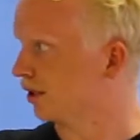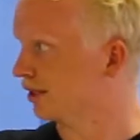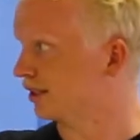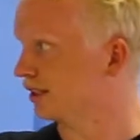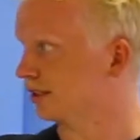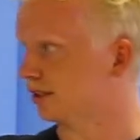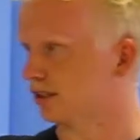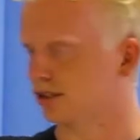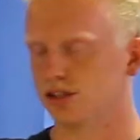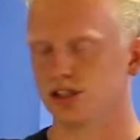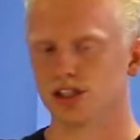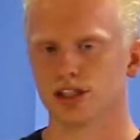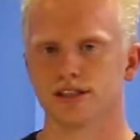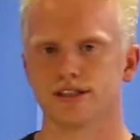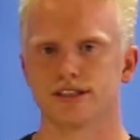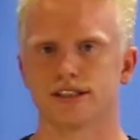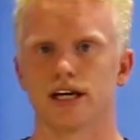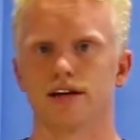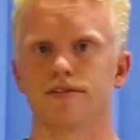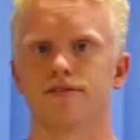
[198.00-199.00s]
resistance, you can
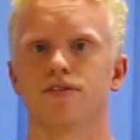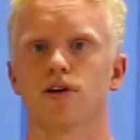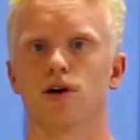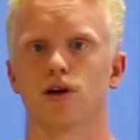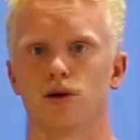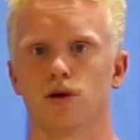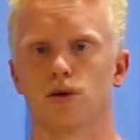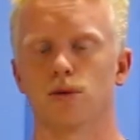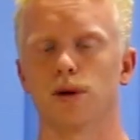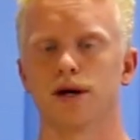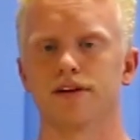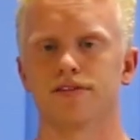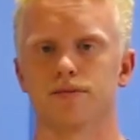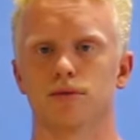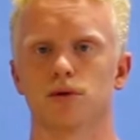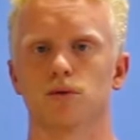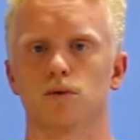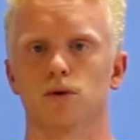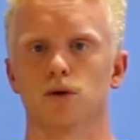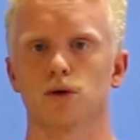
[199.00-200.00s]
stand further away from
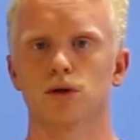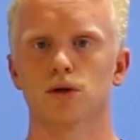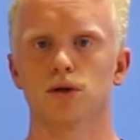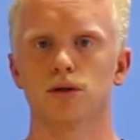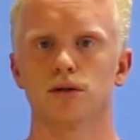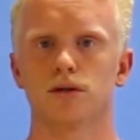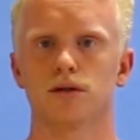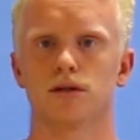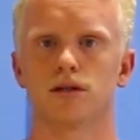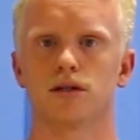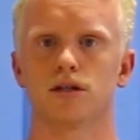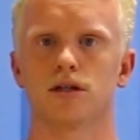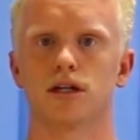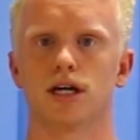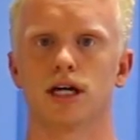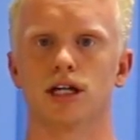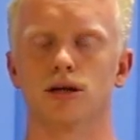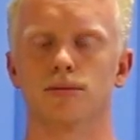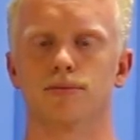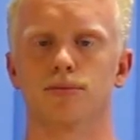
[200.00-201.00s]
the wall
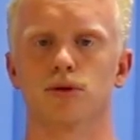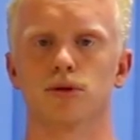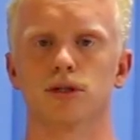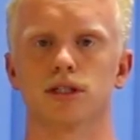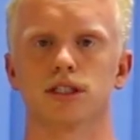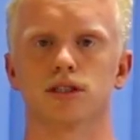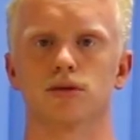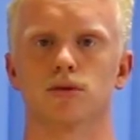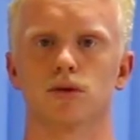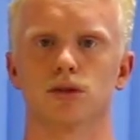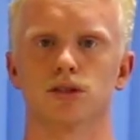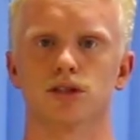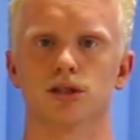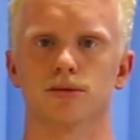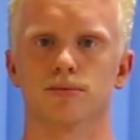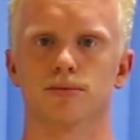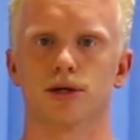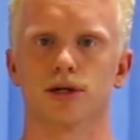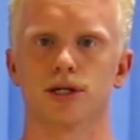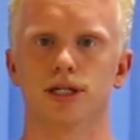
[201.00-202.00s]
and you're pulling towards
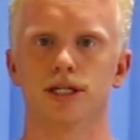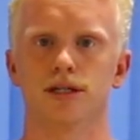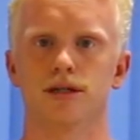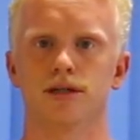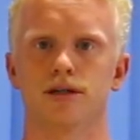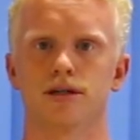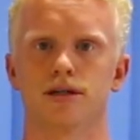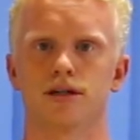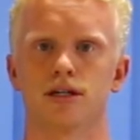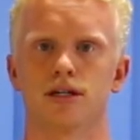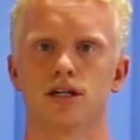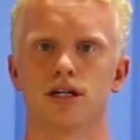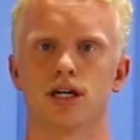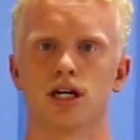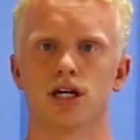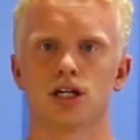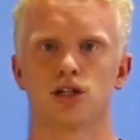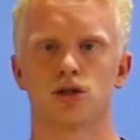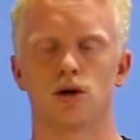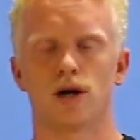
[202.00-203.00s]
your body.
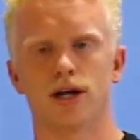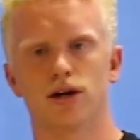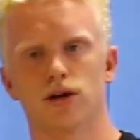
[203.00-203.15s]
Try